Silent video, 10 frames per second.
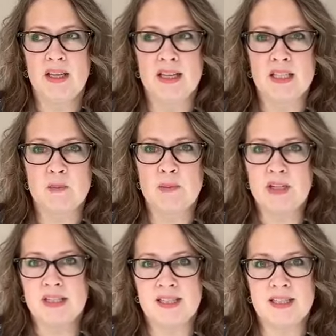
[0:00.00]

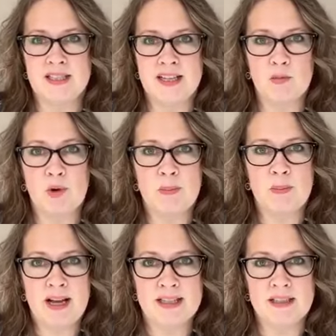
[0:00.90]
experiences that are more
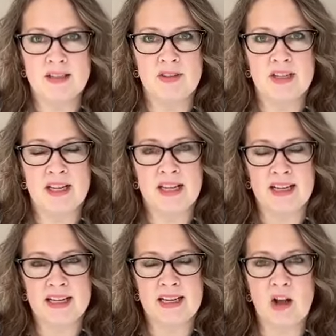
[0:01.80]
positive, and
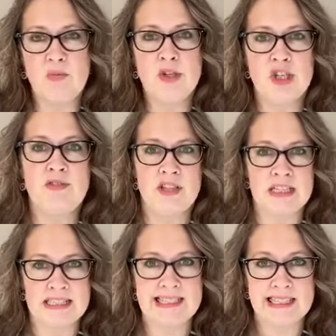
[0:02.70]
it can help shift
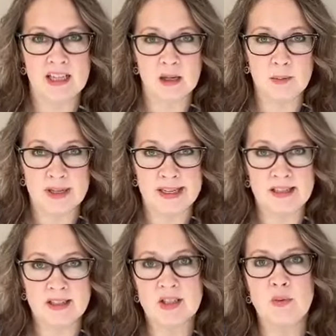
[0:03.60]
things in our
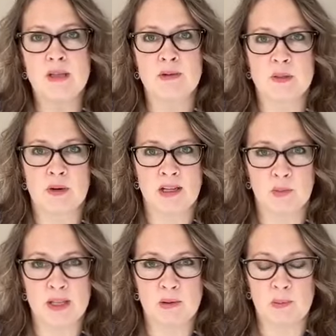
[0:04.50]
brain so that we can respond the
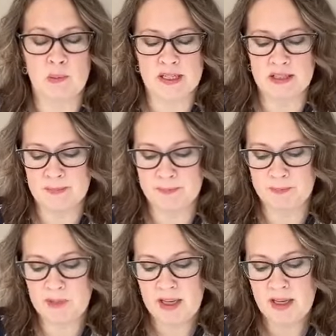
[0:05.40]
way that we want to.
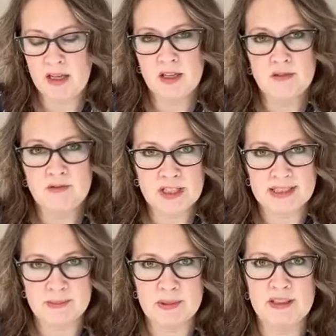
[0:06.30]
For
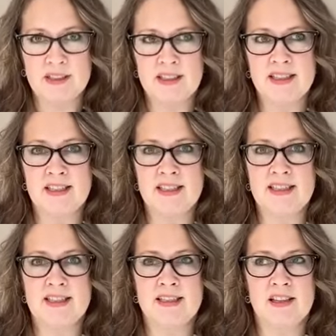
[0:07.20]
example, in
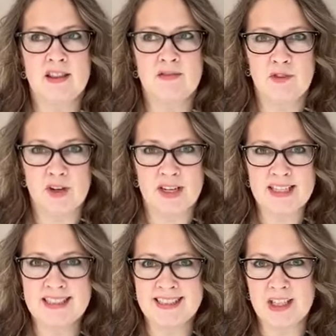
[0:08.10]
this
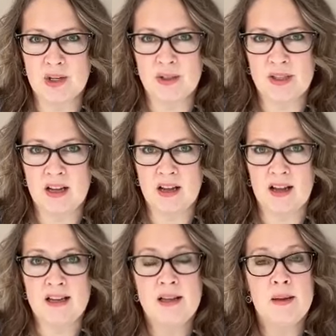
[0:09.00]
phrase, let go, let
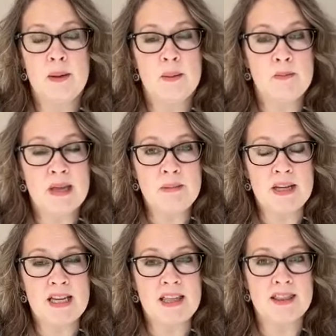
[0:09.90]
God,
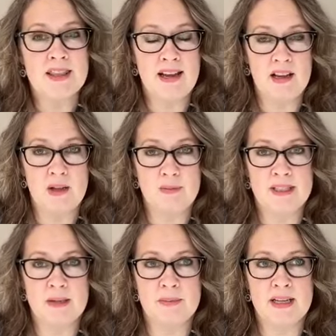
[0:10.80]
maybe that helps
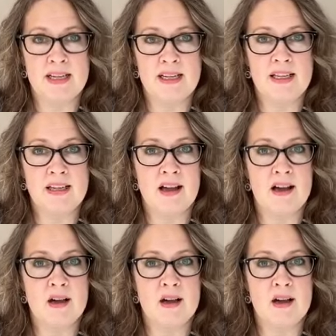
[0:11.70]
somebody